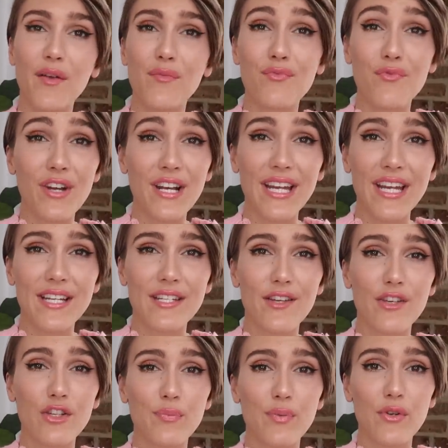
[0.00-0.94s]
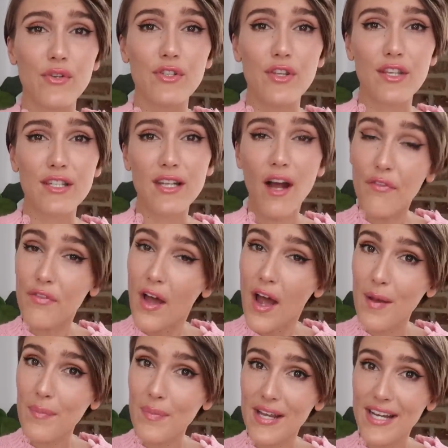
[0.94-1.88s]
I'm really into those boots, so the stuff
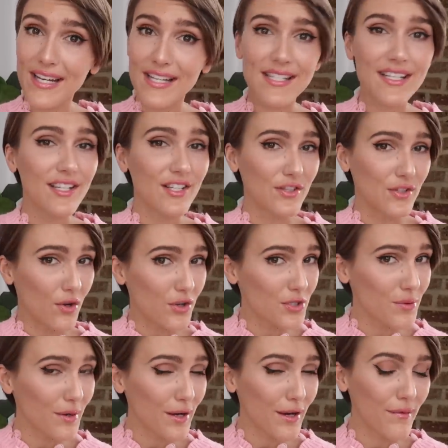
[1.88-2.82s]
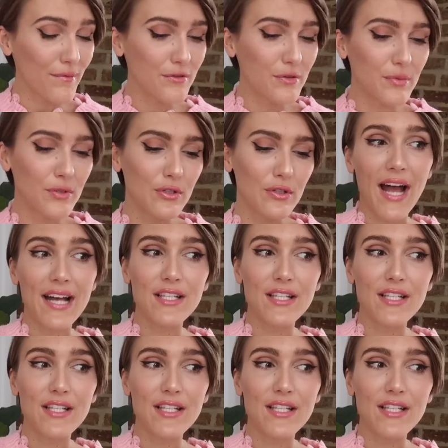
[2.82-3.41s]
that I picked, not too uncomfortable.